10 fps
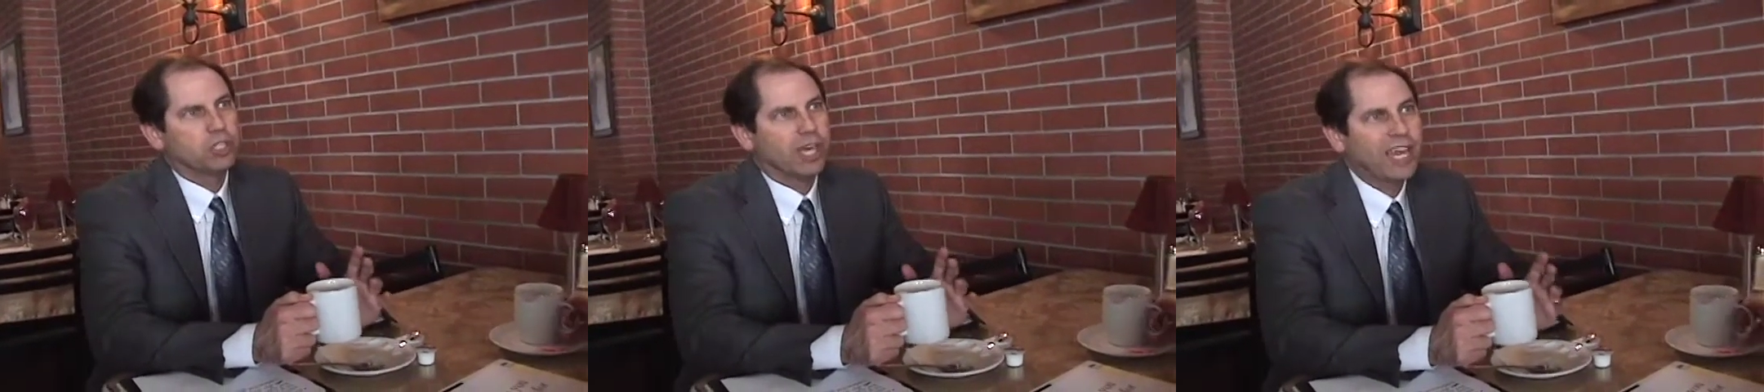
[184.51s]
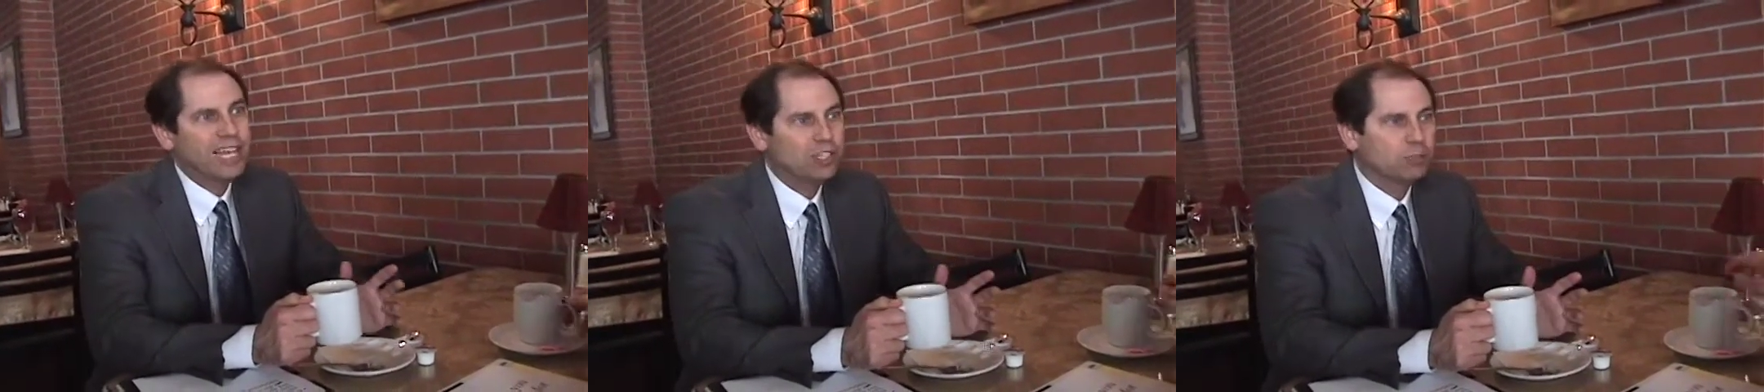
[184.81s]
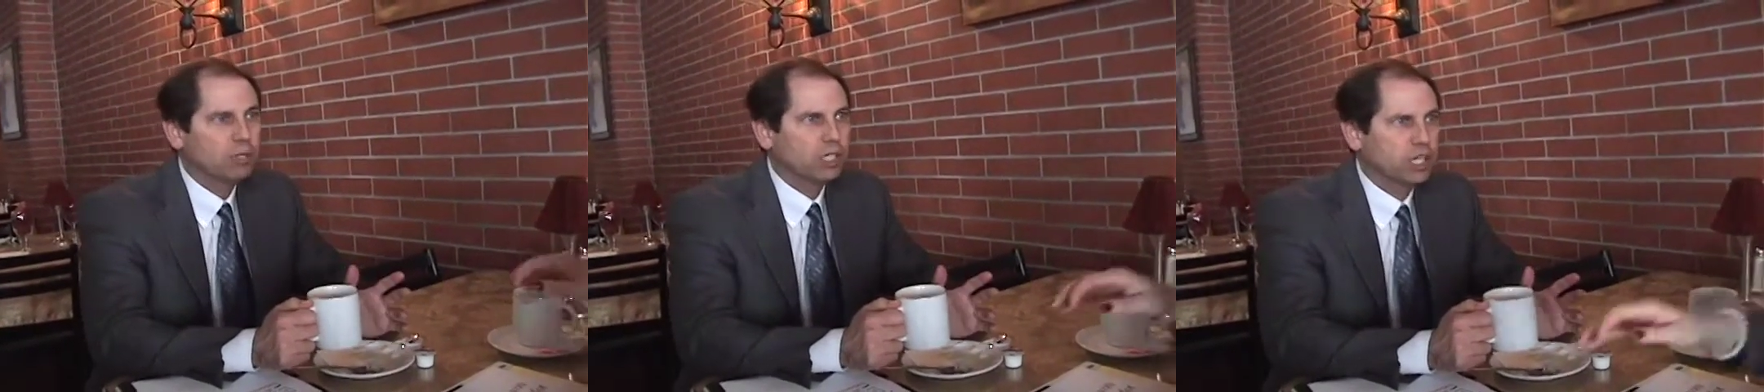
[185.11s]
in
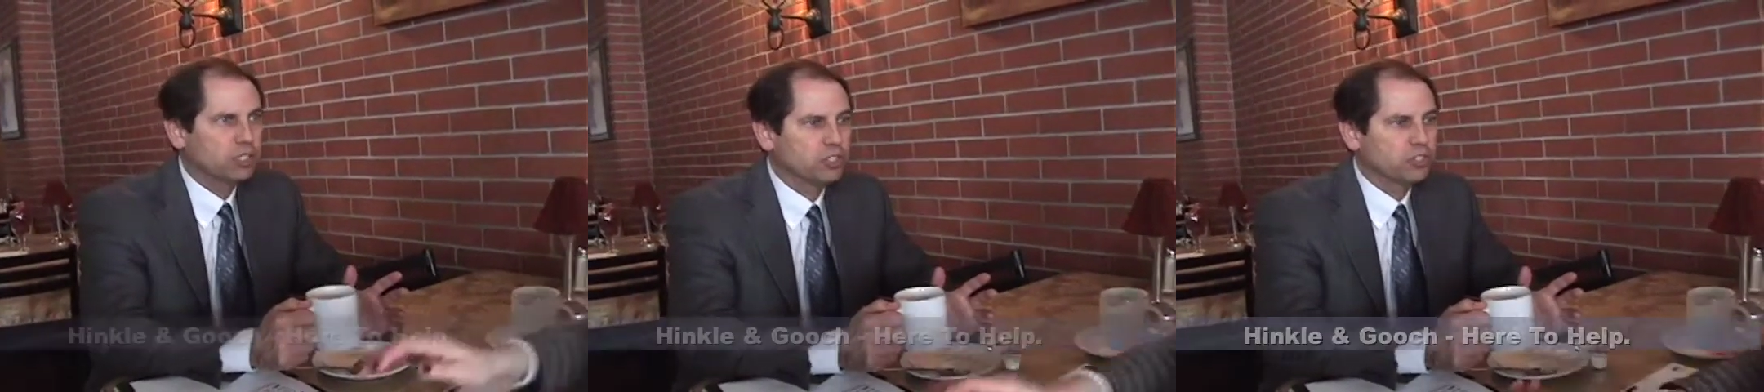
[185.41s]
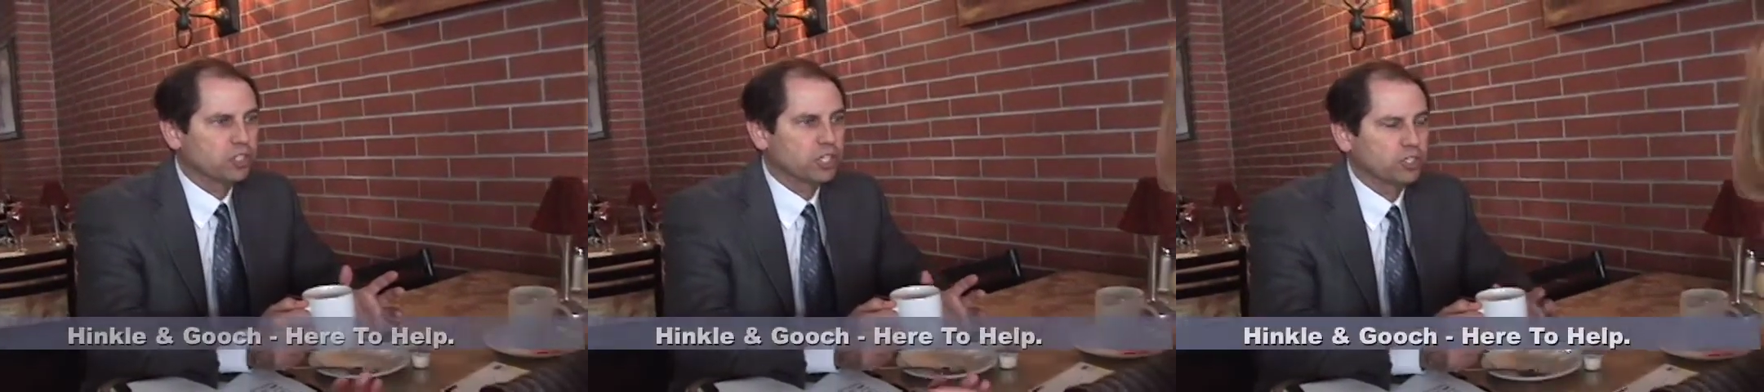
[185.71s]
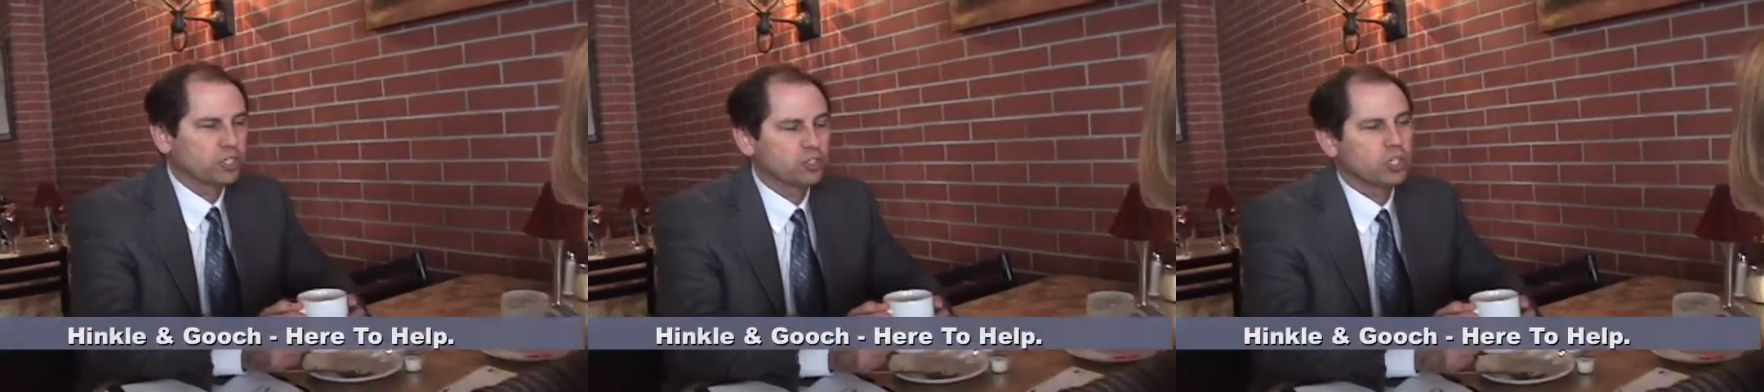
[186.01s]
handling mediation
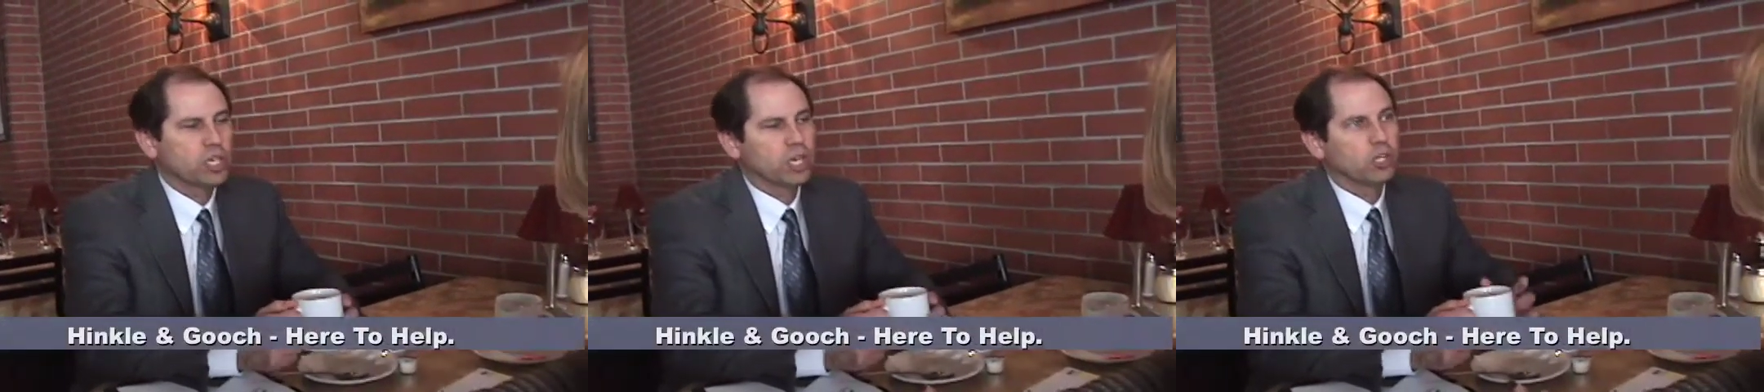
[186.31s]
sessions,